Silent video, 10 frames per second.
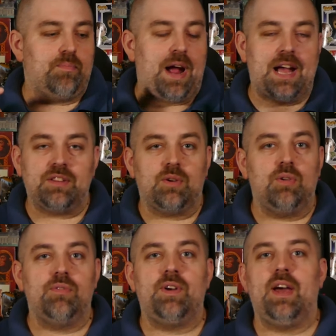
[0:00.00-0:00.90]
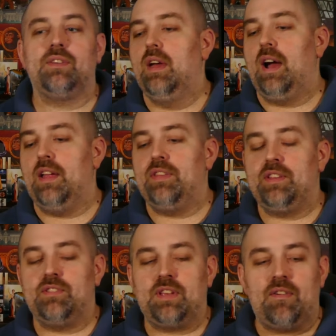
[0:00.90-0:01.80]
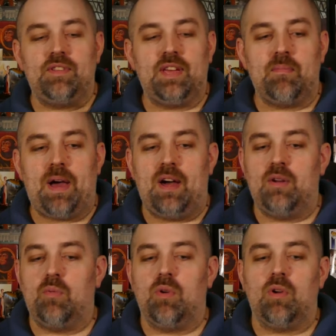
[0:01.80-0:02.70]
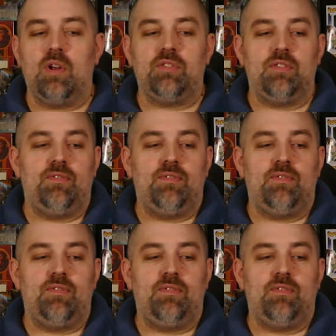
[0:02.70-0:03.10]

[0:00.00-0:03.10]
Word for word: practical effects. I think just everything about it works.